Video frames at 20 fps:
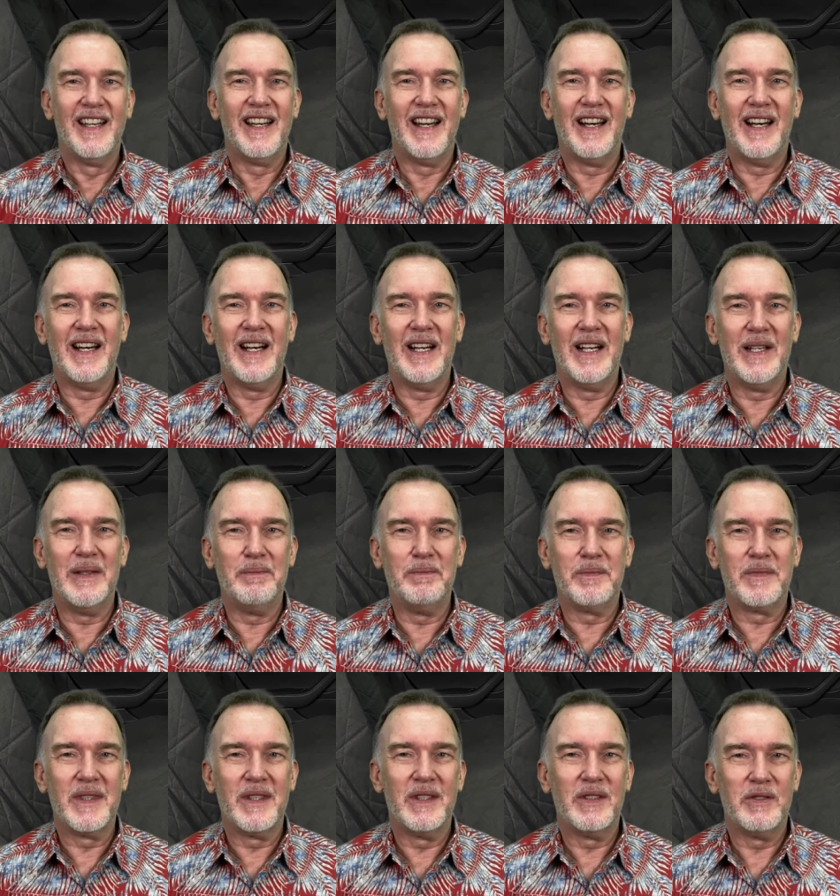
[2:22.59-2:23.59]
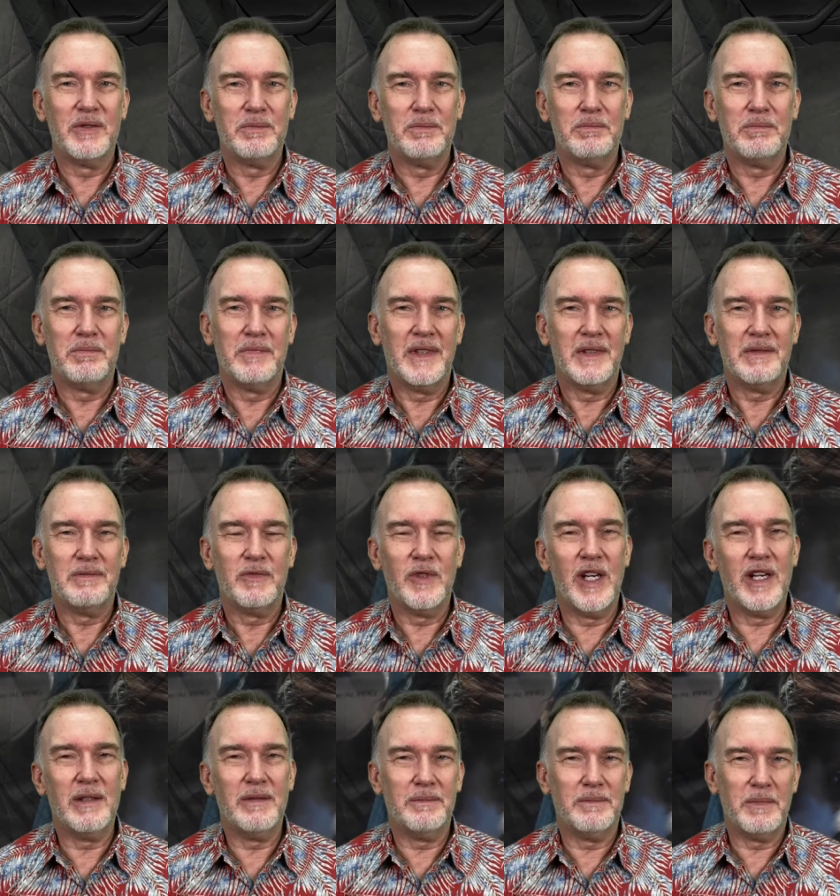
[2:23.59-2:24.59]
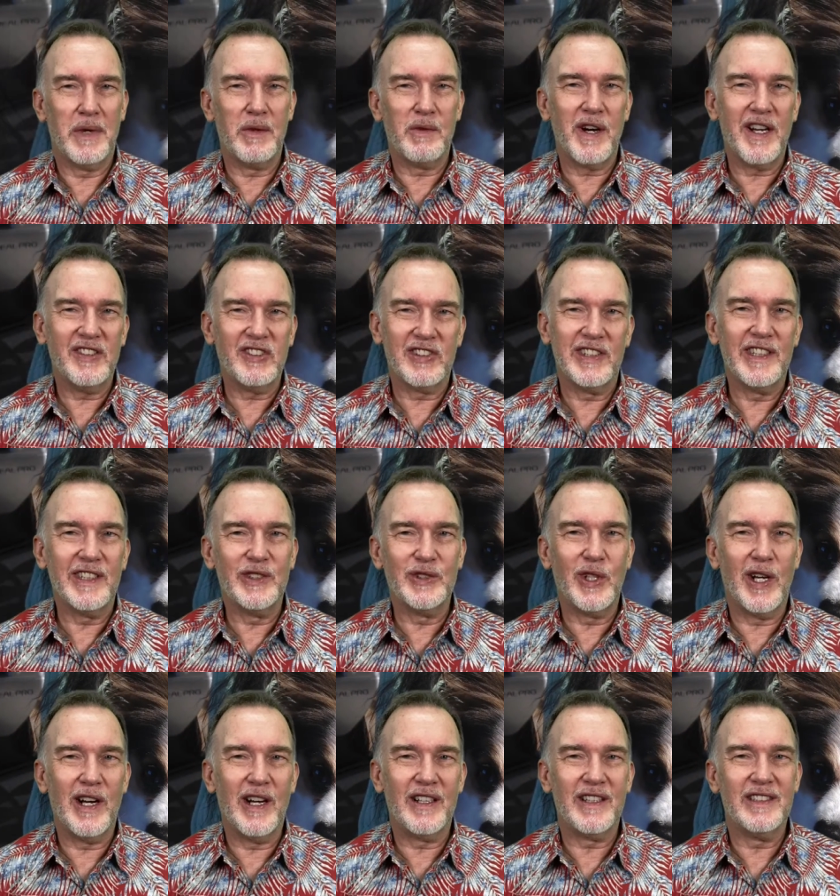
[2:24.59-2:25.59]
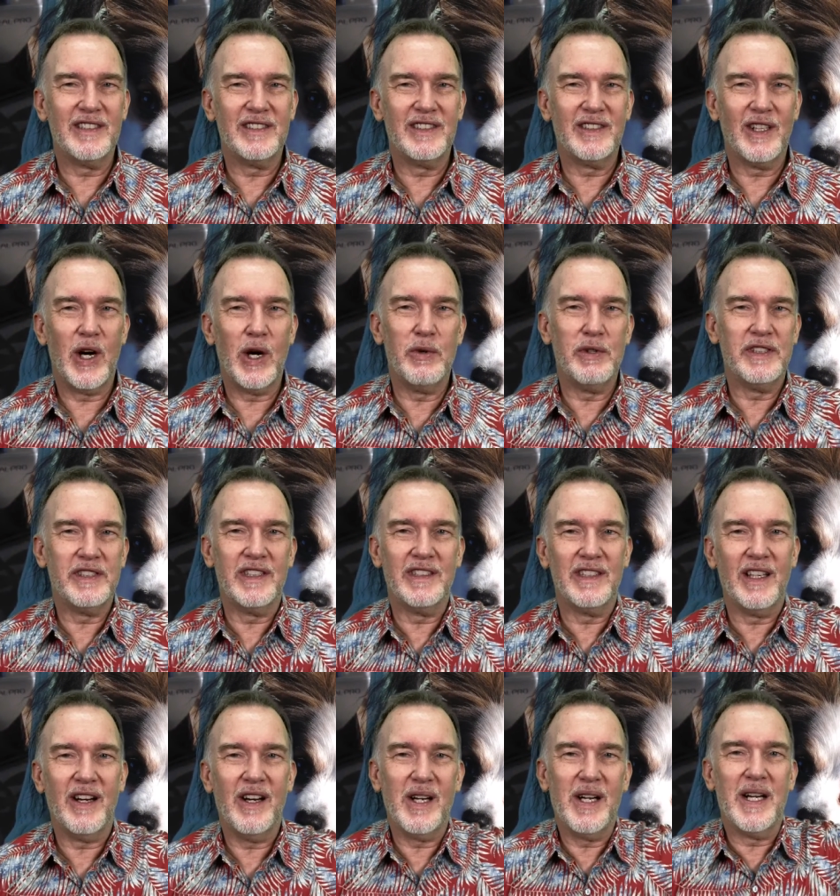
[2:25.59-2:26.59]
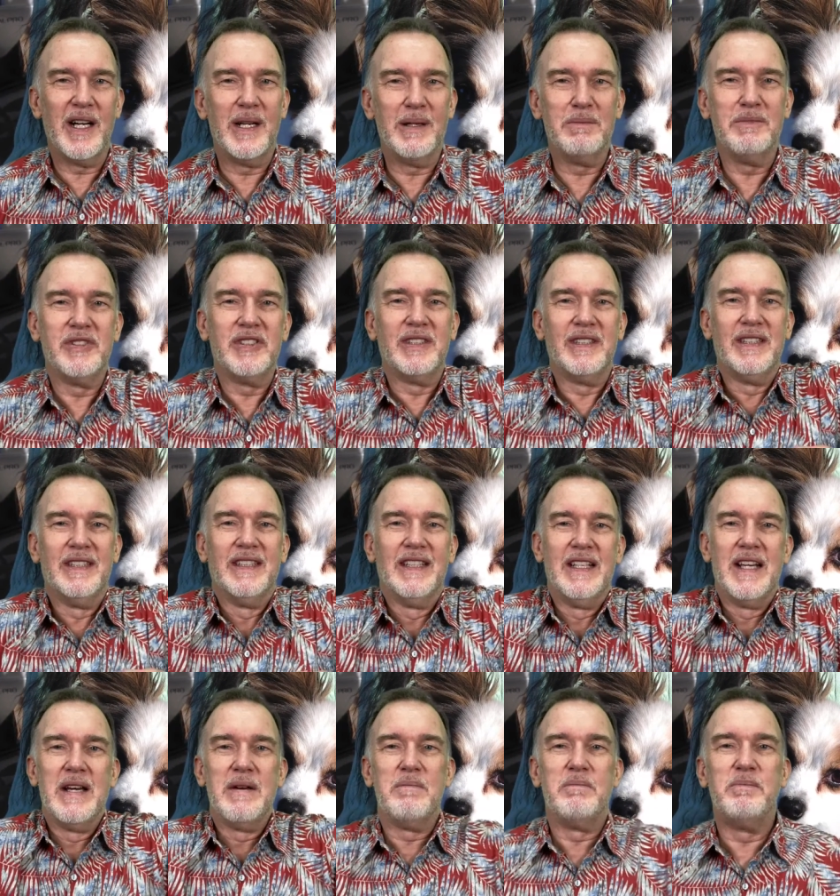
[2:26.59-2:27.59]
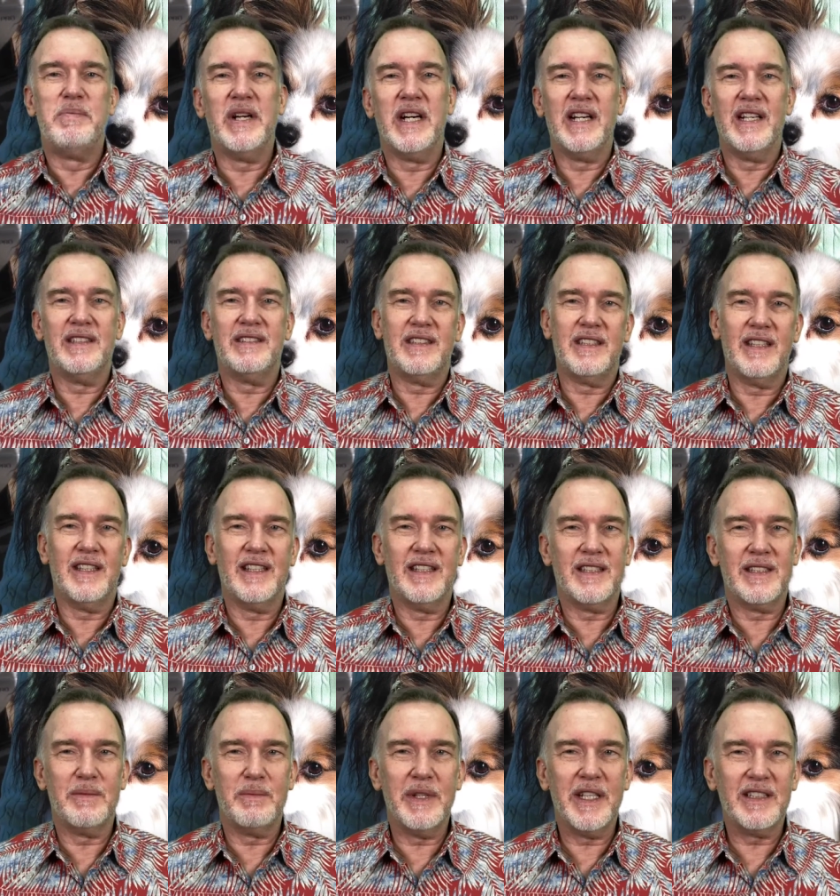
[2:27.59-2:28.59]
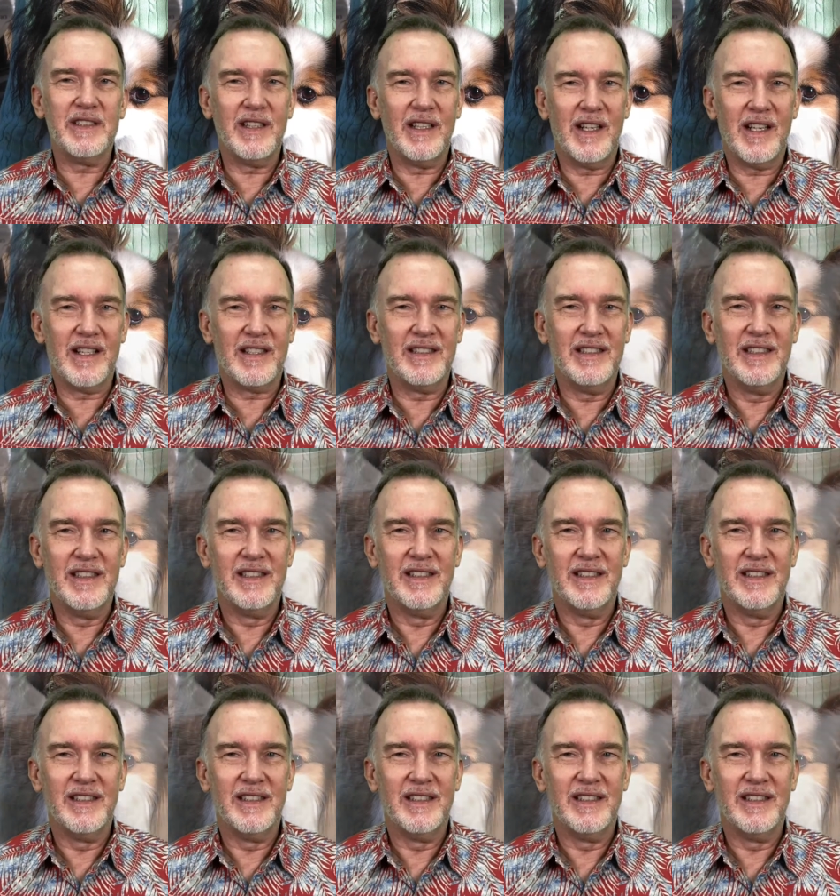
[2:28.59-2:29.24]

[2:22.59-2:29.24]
Um, well, my wife's little dog is always in the arms, but uh, the big dog